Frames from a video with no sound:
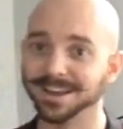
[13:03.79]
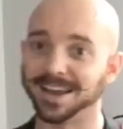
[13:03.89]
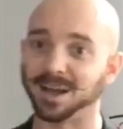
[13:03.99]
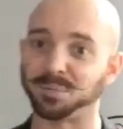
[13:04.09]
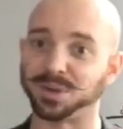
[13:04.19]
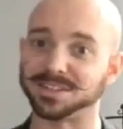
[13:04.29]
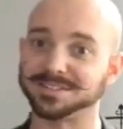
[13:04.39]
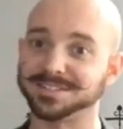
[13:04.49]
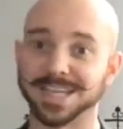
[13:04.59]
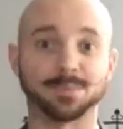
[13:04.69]
I'll
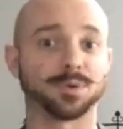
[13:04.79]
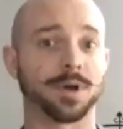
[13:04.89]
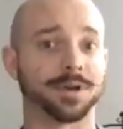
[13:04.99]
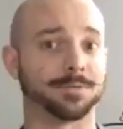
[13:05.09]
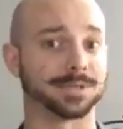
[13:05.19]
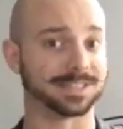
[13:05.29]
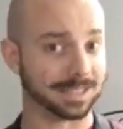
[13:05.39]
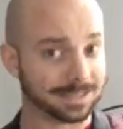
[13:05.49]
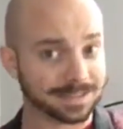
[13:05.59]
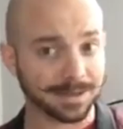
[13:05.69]
put temporary
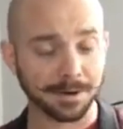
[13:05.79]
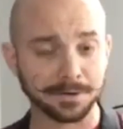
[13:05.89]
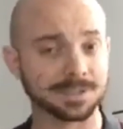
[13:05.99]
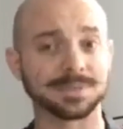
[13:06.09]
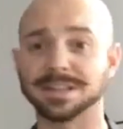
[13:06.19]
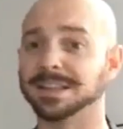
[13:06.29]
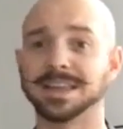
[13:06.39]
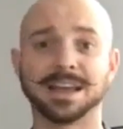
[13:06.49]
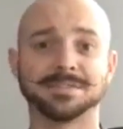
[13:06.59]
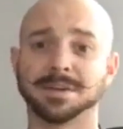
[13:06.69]
receipts there or something like
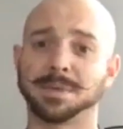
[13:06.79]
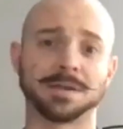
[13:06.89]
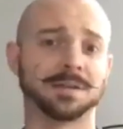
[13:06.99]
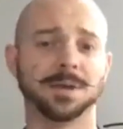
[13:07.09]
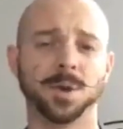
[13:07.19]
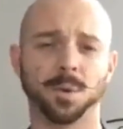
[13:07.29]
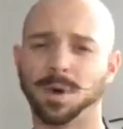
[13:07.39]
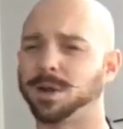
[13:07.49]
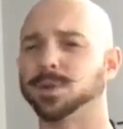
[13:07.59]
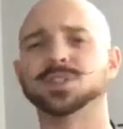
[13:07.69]
that if I might
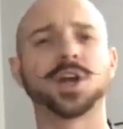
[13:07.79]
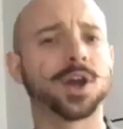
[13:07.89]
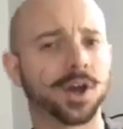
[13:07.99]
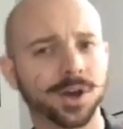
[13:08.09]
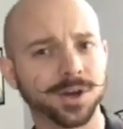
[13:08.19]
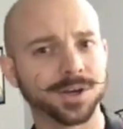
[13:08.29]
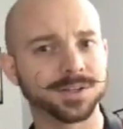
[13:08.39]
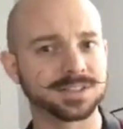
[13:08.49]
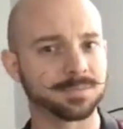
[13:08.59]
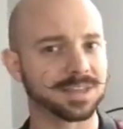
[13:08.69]
want to
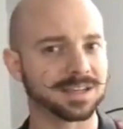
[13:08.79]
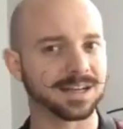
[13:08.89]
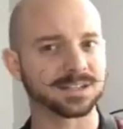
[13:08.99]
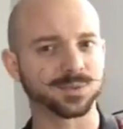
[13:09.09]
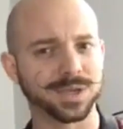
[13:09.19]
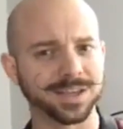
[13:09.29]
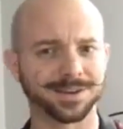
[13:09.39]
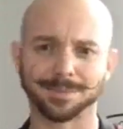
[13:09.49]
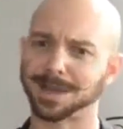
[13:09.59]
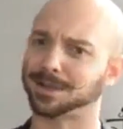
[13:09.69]
return something next week.
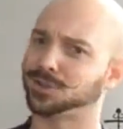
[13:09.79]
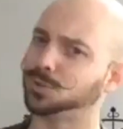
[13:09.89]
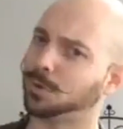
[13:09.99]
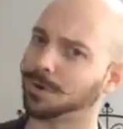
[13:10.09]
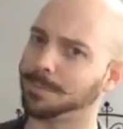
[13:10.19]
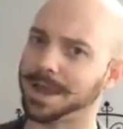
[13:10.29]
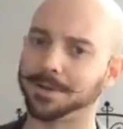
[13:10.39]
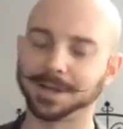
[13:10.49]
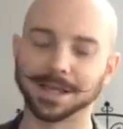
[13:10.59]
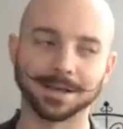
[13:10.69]
I'm not sure
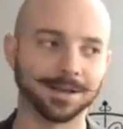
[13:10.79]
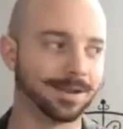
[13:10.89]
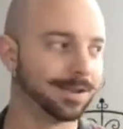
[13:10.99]
about it.